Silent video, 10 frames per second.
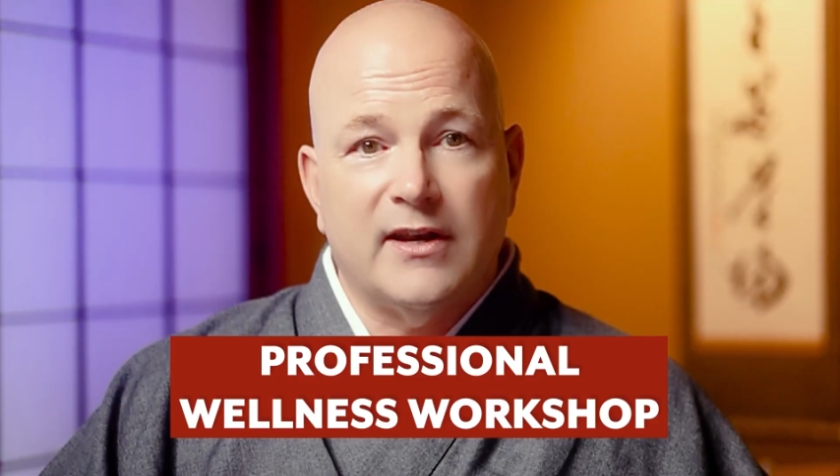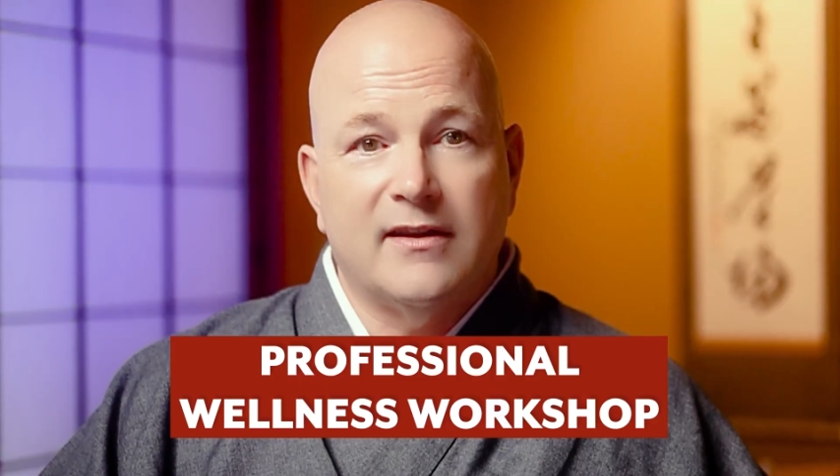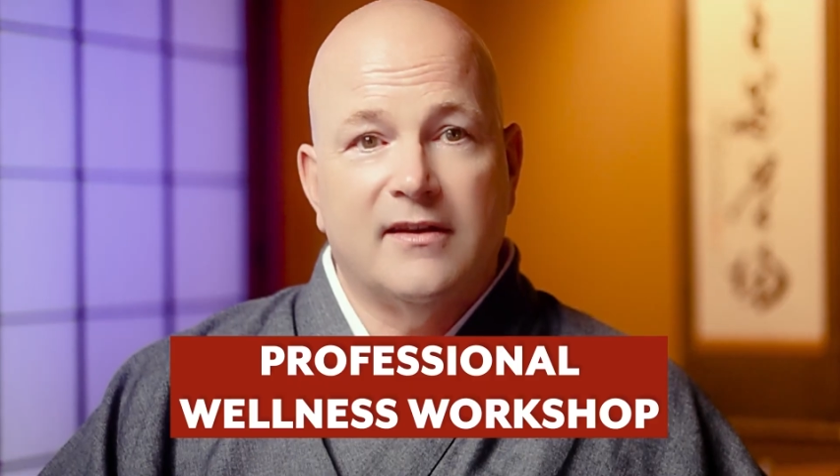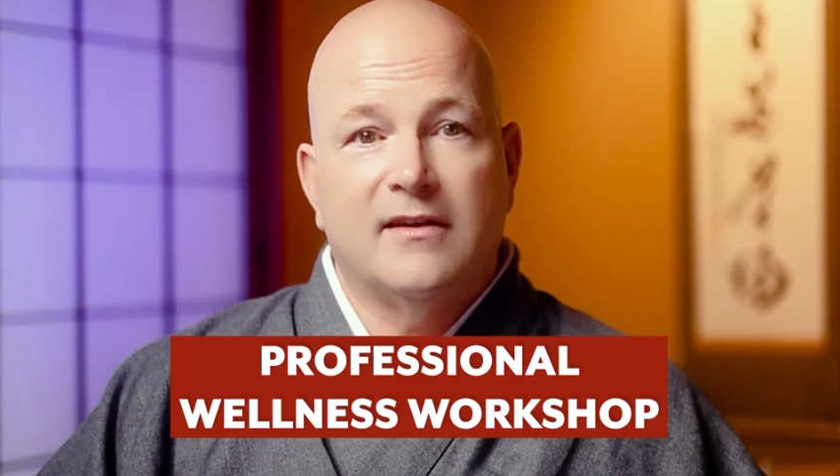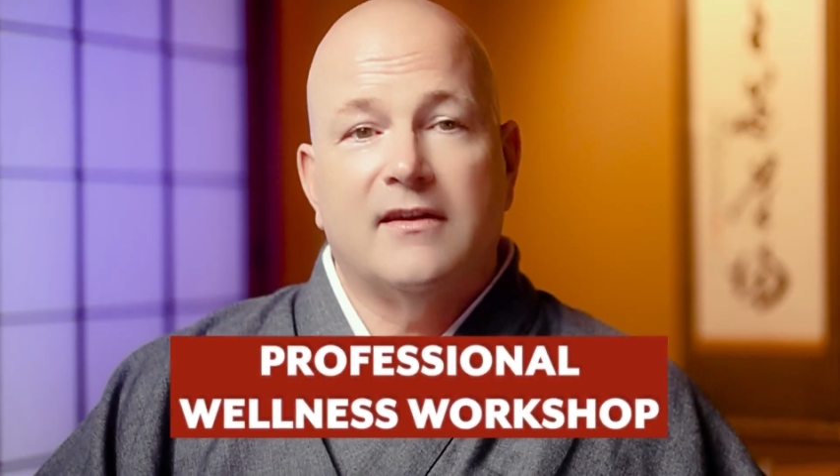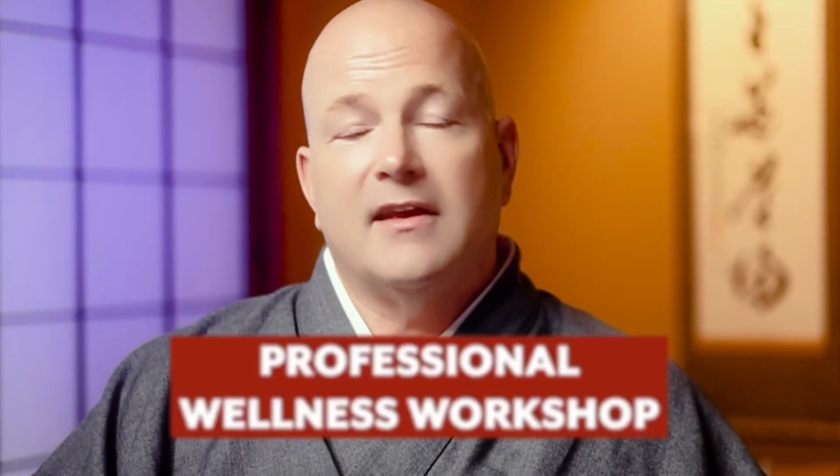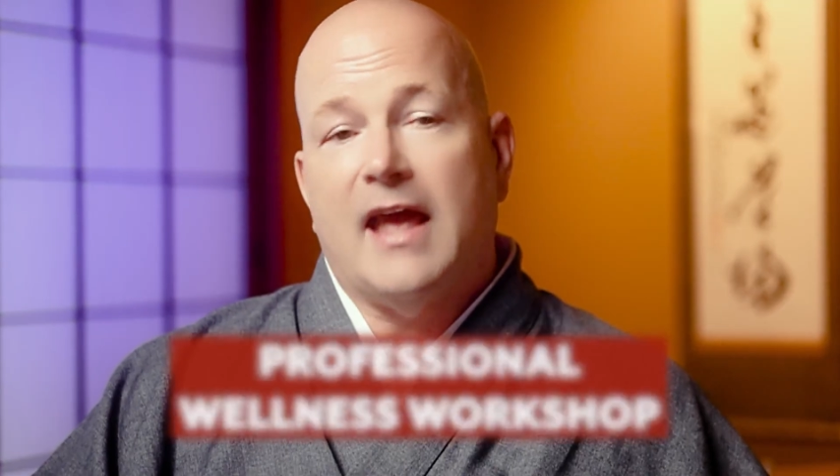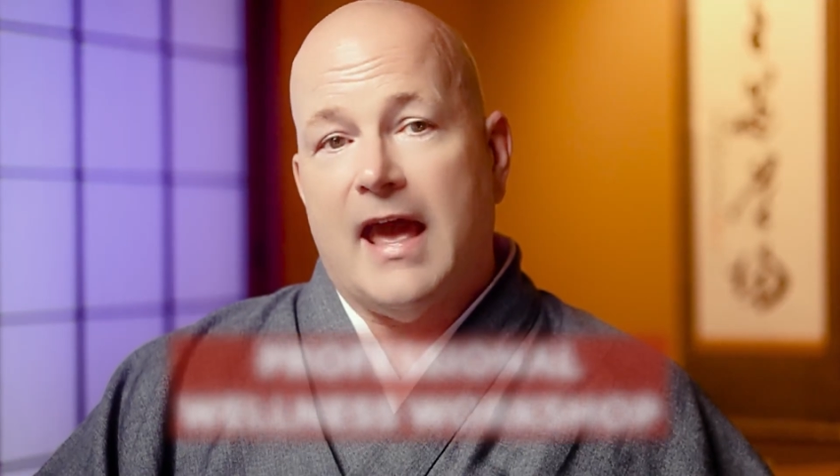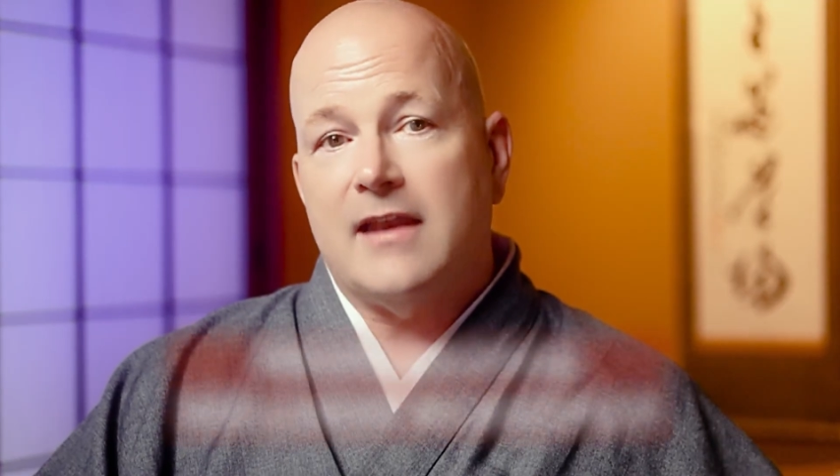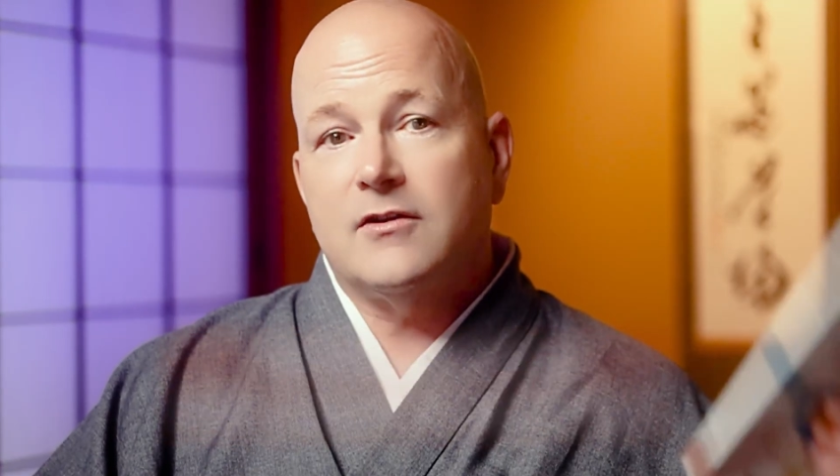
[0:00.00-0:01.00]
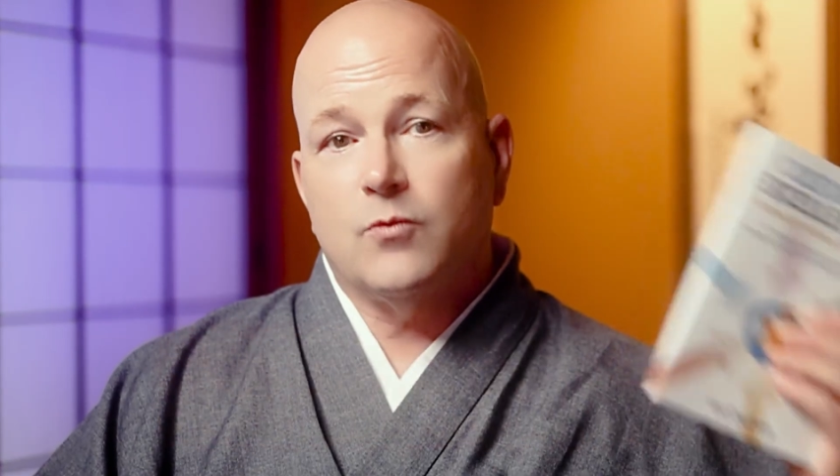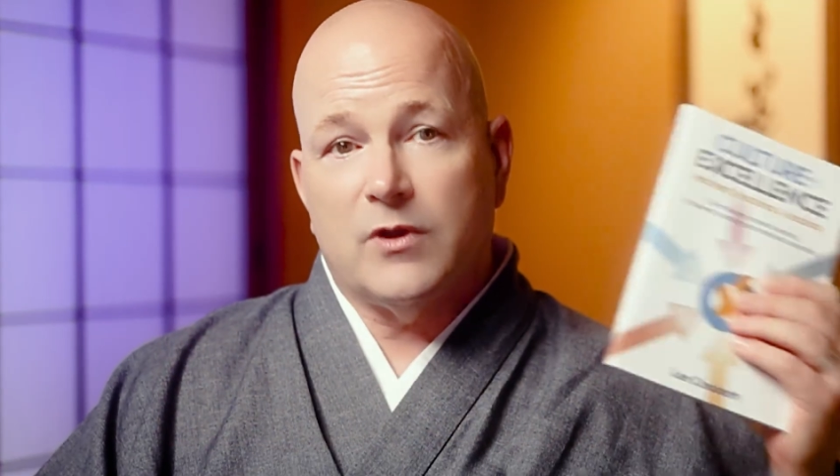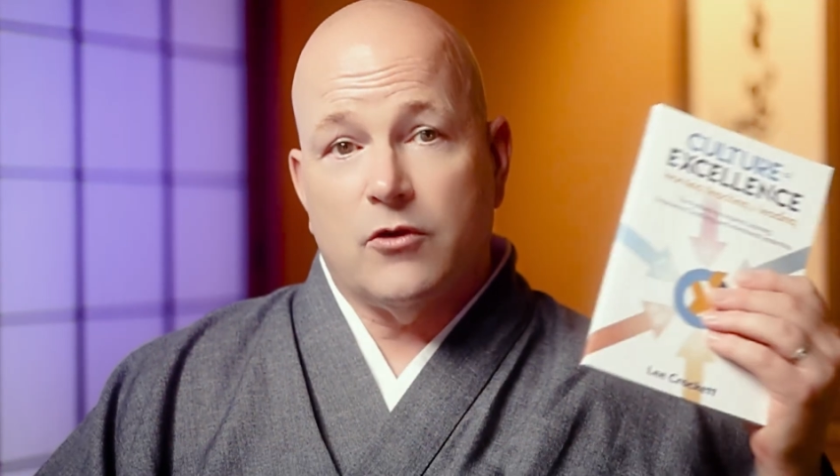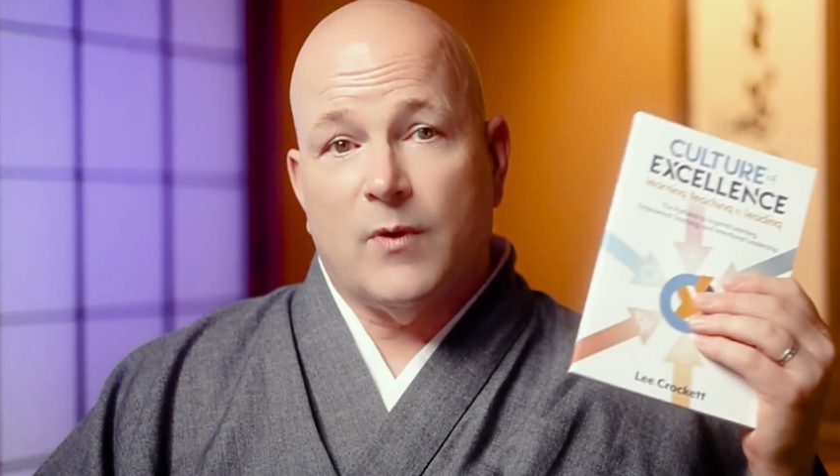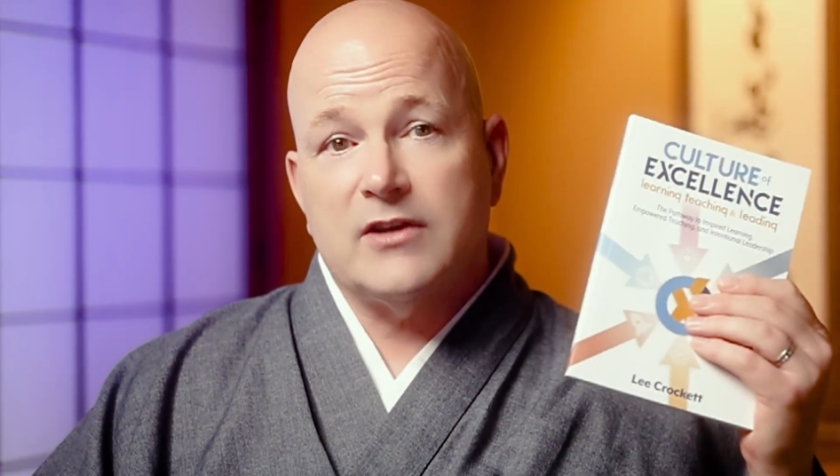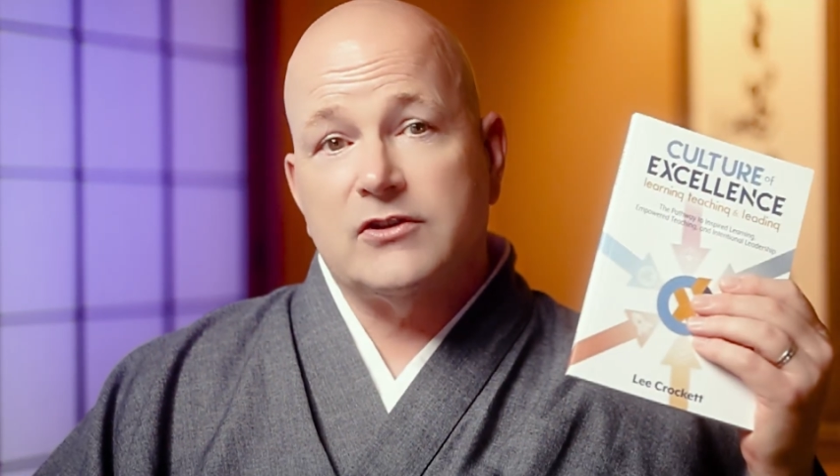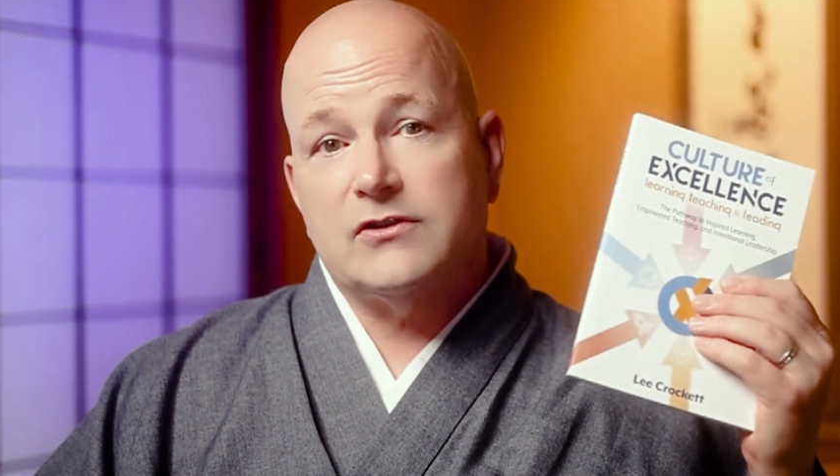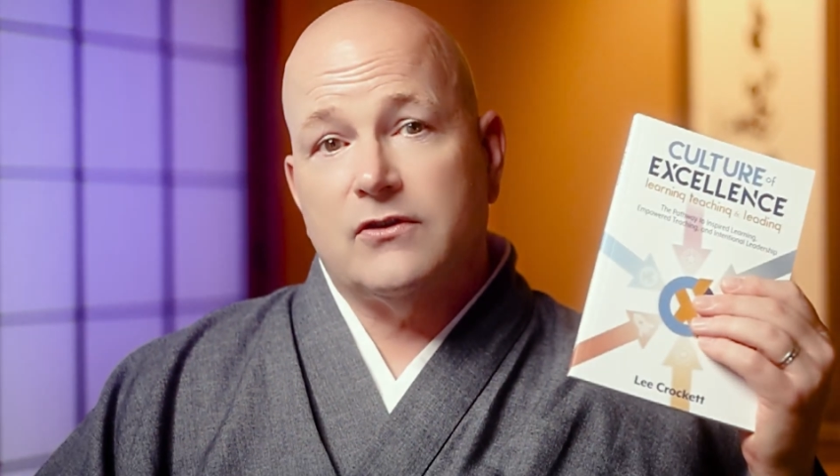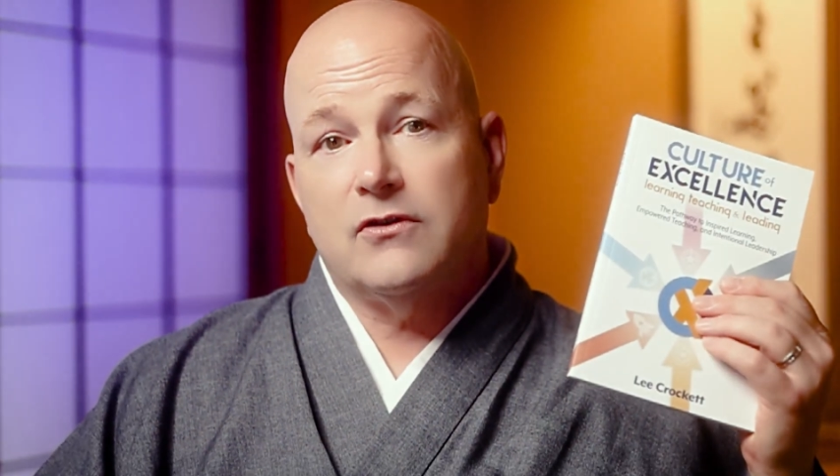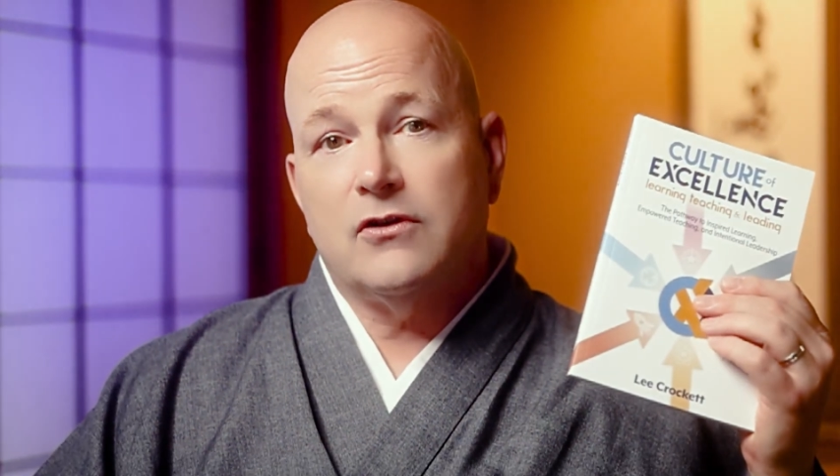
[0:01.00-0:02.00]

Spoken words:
it. And when you register,